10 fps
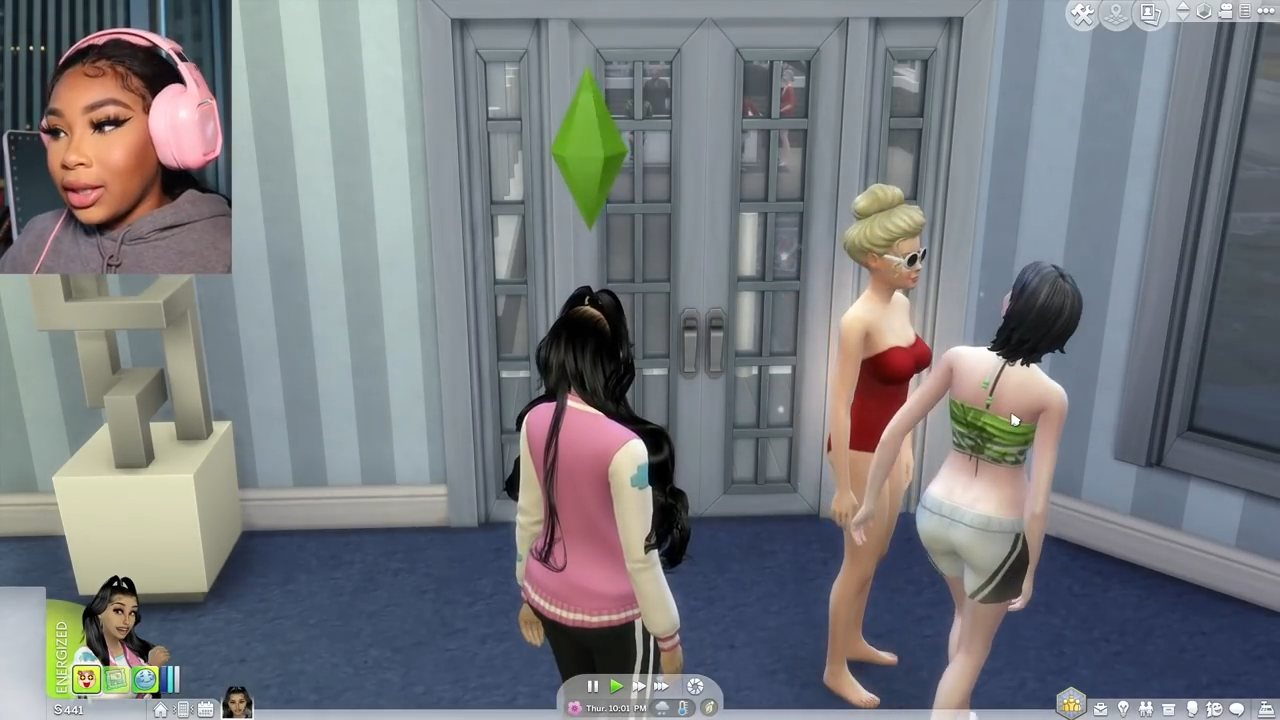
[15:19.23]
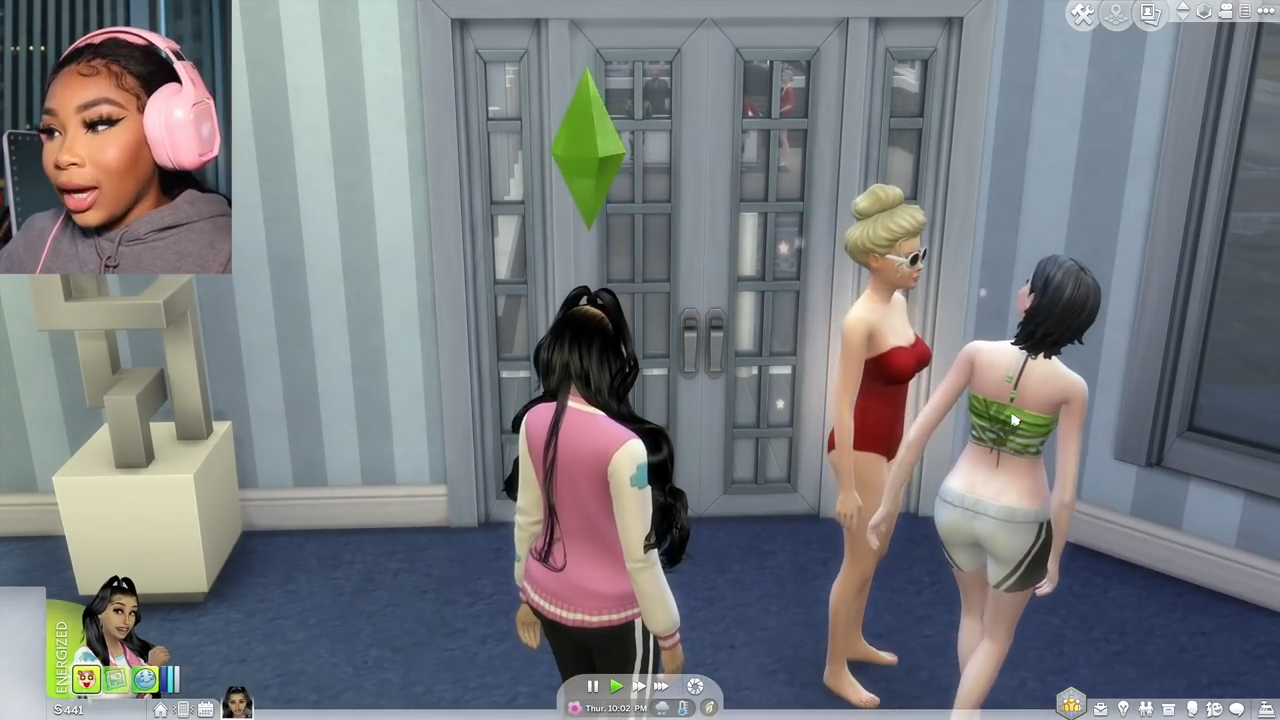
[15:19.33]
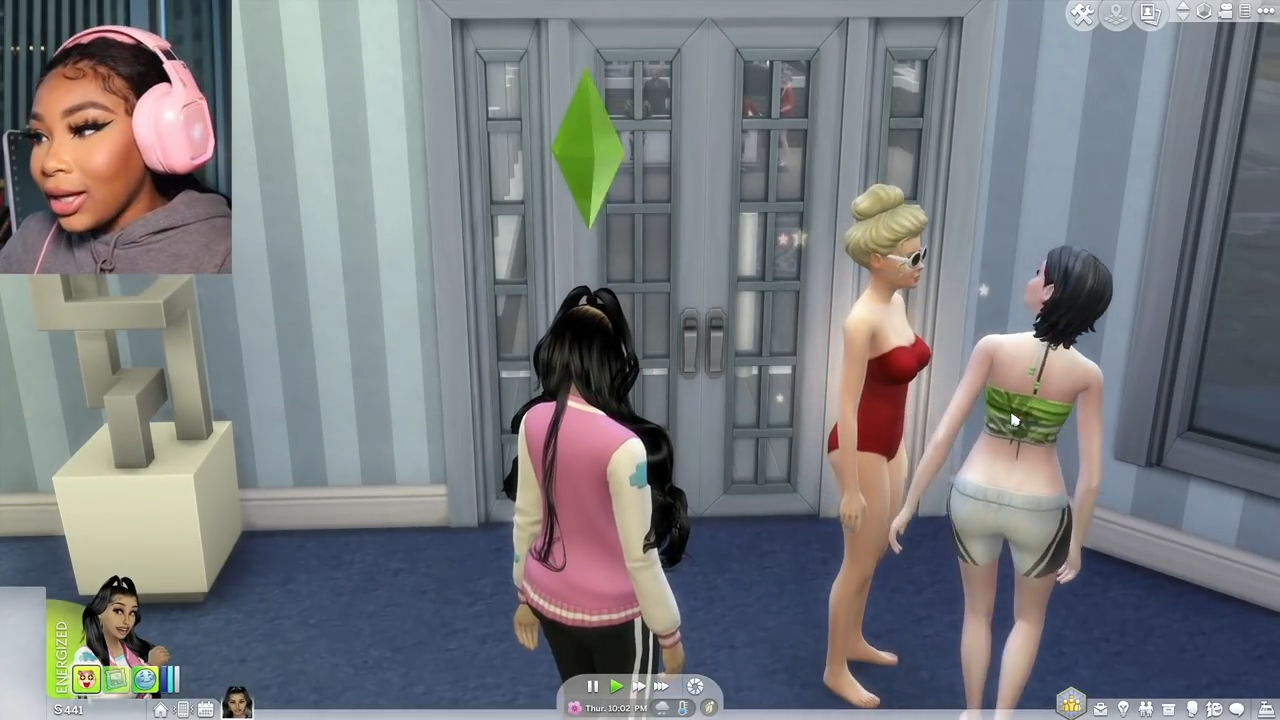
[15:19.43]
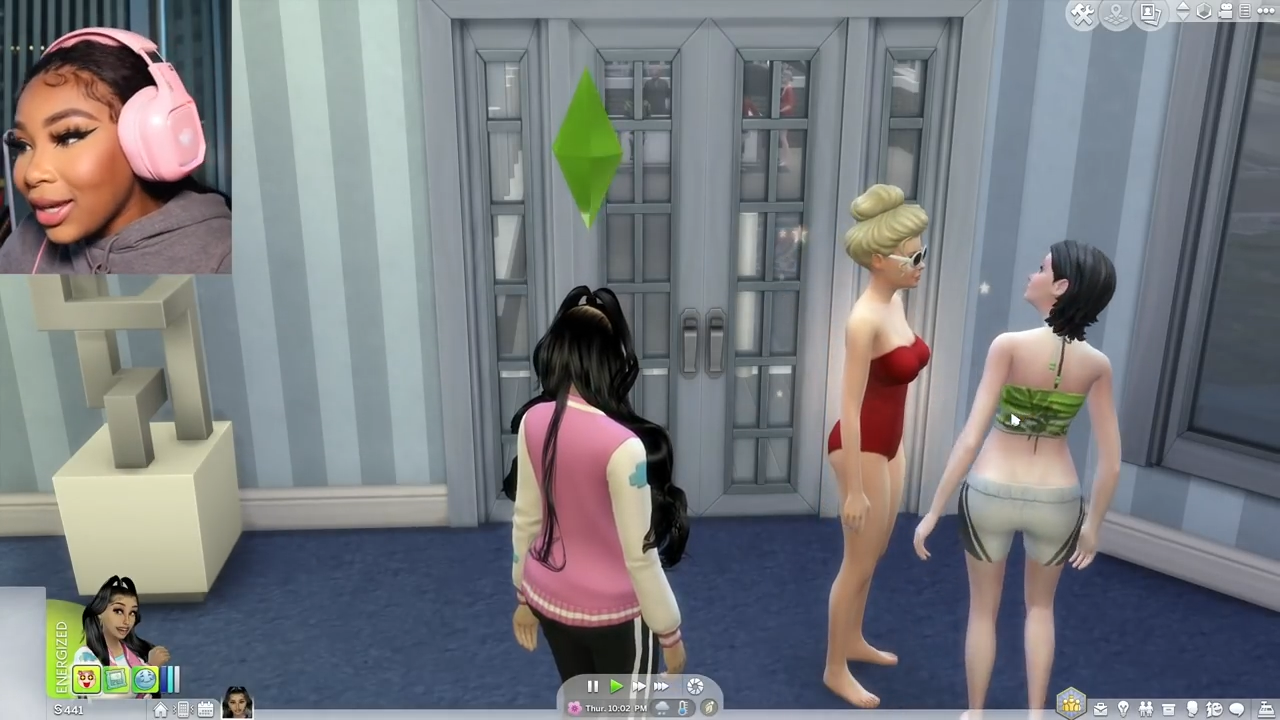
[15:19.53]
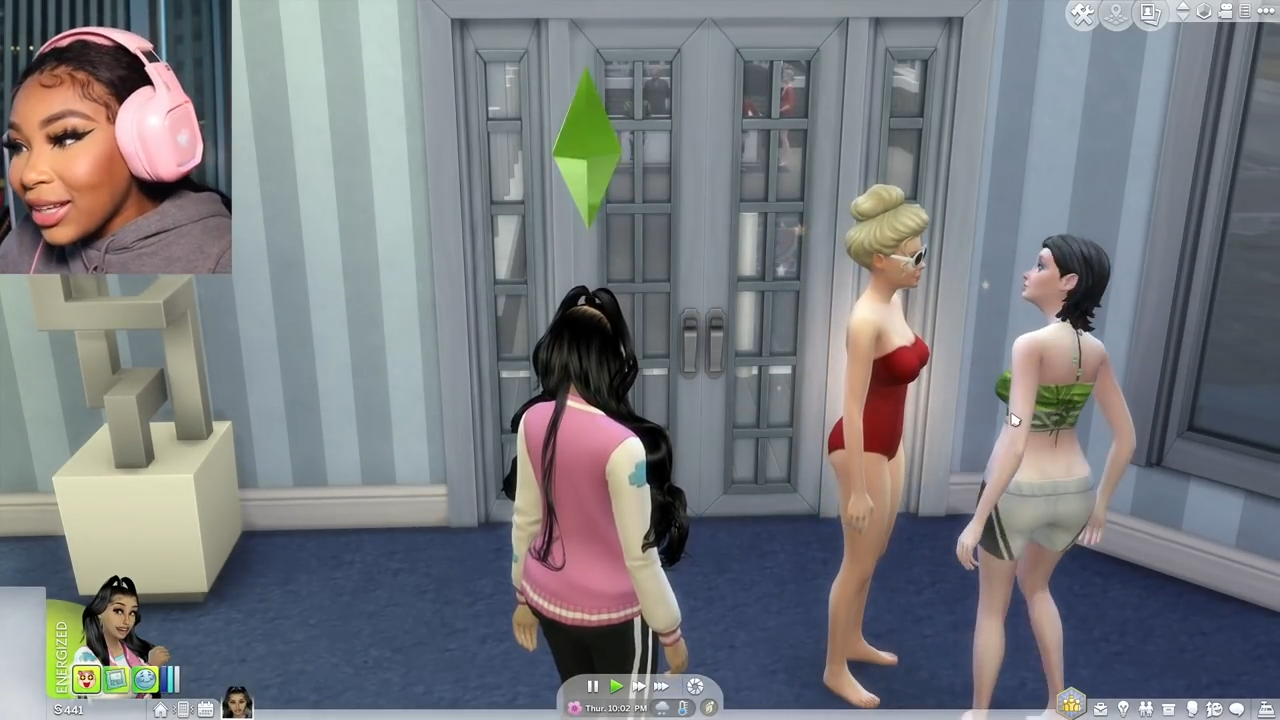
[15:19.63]

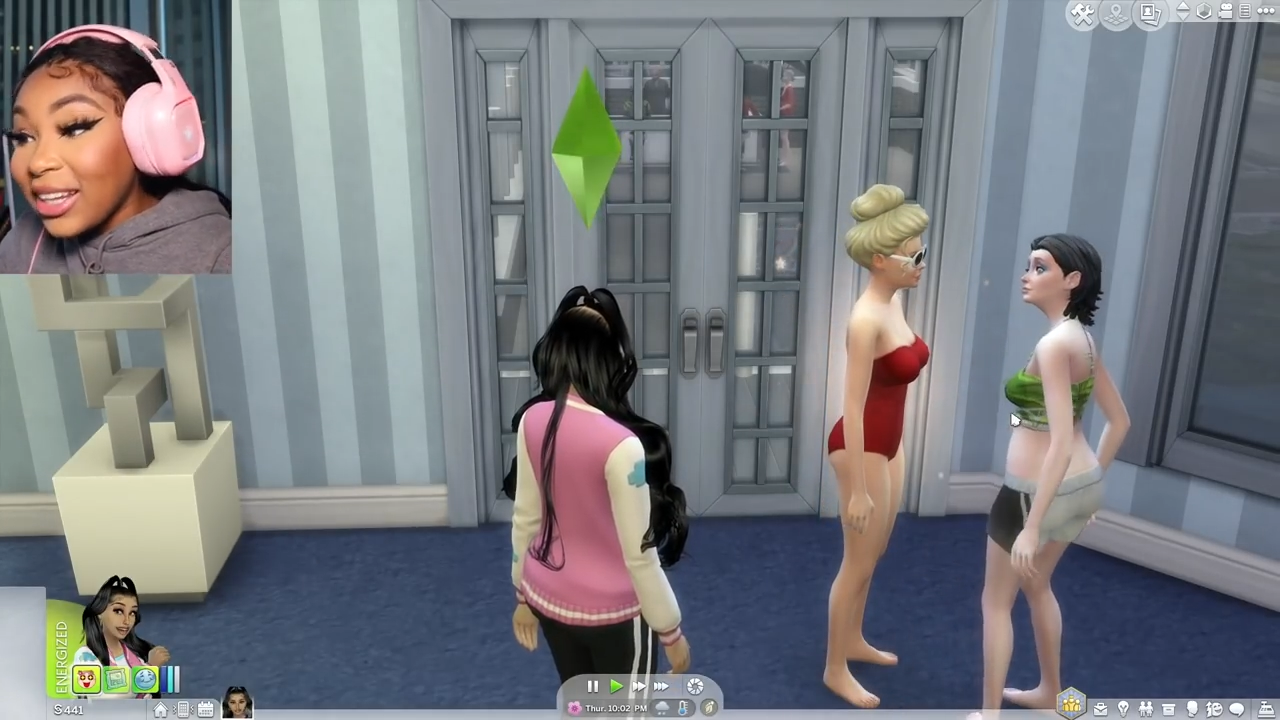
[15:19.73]
gaining.